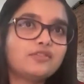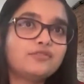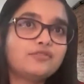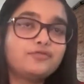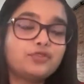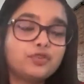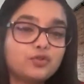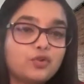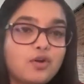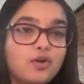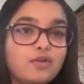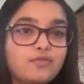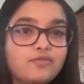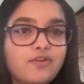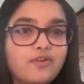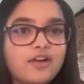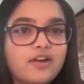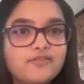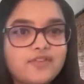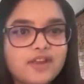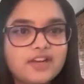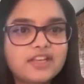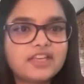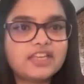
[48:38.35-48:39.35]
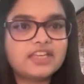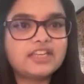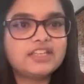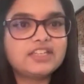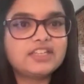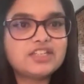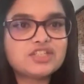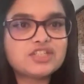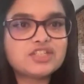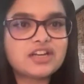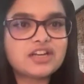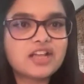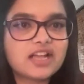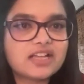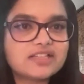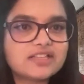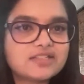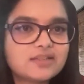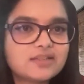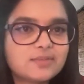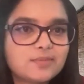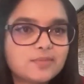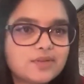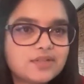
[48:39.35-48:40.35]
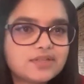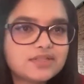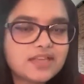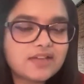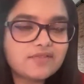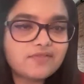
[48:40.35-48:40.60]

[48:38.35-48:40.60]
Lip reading: a few of our very initial customers